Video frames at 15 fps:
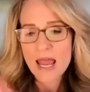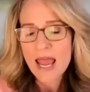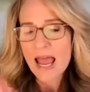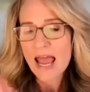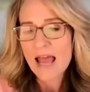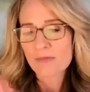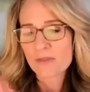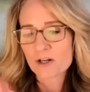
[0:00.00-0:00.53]

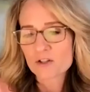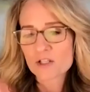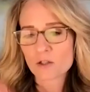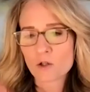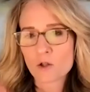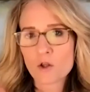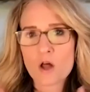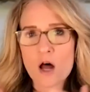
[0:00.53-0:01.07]
And there's a
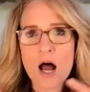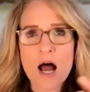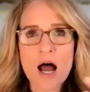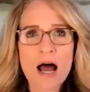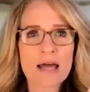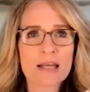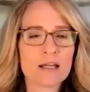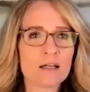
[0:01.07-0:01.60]

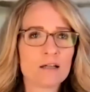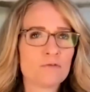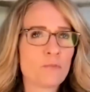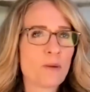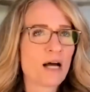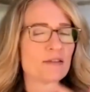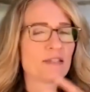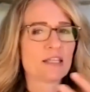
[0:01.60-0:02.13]
lot of
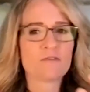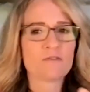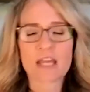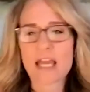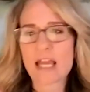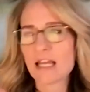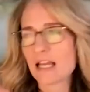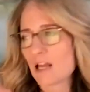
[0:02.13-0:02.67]

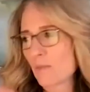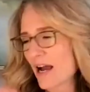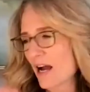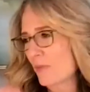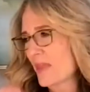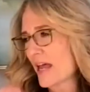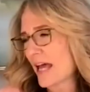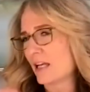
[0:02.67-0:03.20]
pontificating
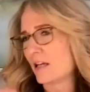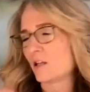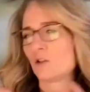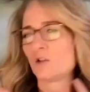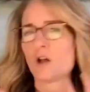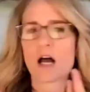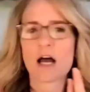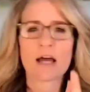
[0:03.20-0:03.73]
about that, and a
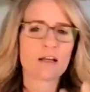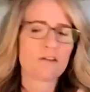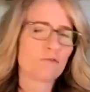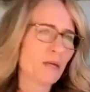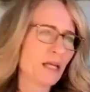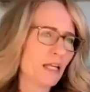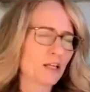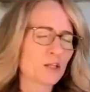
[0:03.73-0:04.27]
lot of
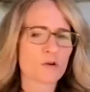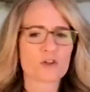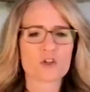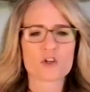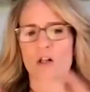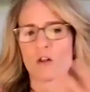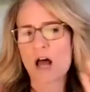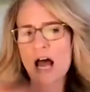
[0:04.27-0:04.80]
media exposure,
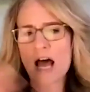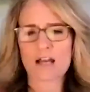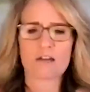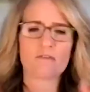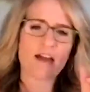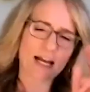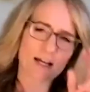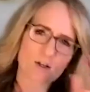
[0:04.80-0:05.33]
and a lot of
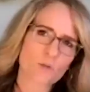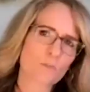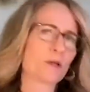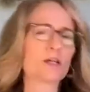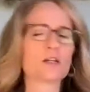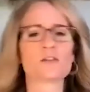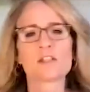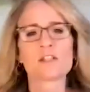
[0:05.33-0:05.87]

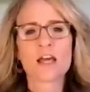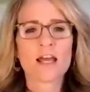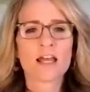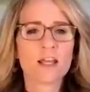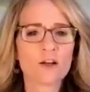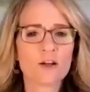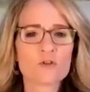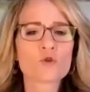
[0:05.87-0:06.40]
experts,
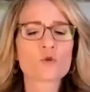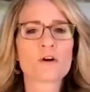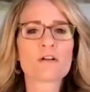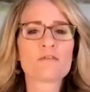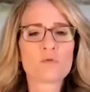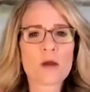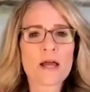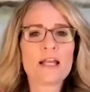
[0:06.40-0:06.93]
sort
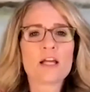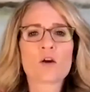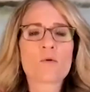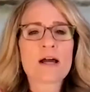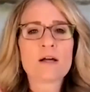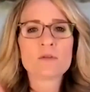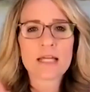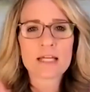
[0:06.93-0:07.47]
of running
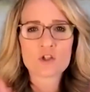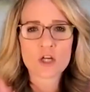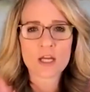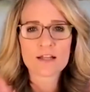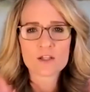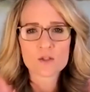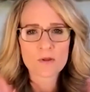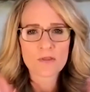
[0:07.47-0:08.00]
around like
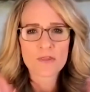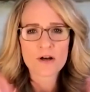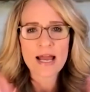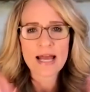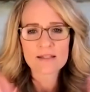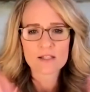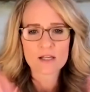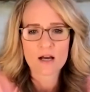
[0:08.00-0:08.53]
chickens with their
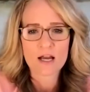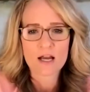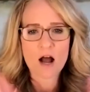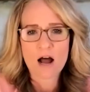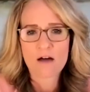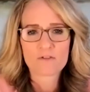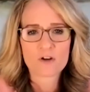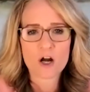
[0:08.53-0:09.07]
heads cut
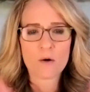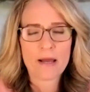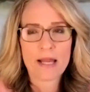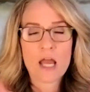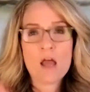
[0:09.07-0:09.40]
off going,